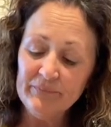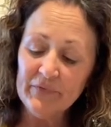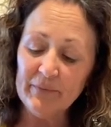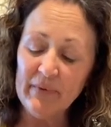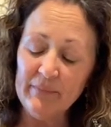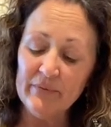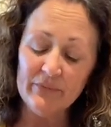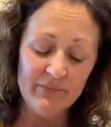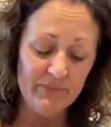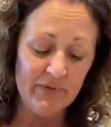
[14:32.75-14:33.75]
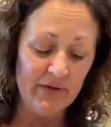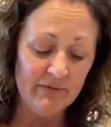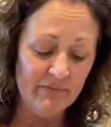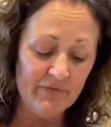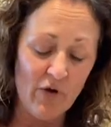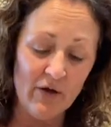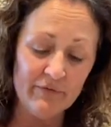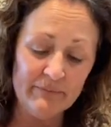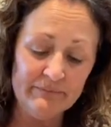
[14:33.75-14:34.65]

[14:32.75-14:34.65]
Yep, for all of them.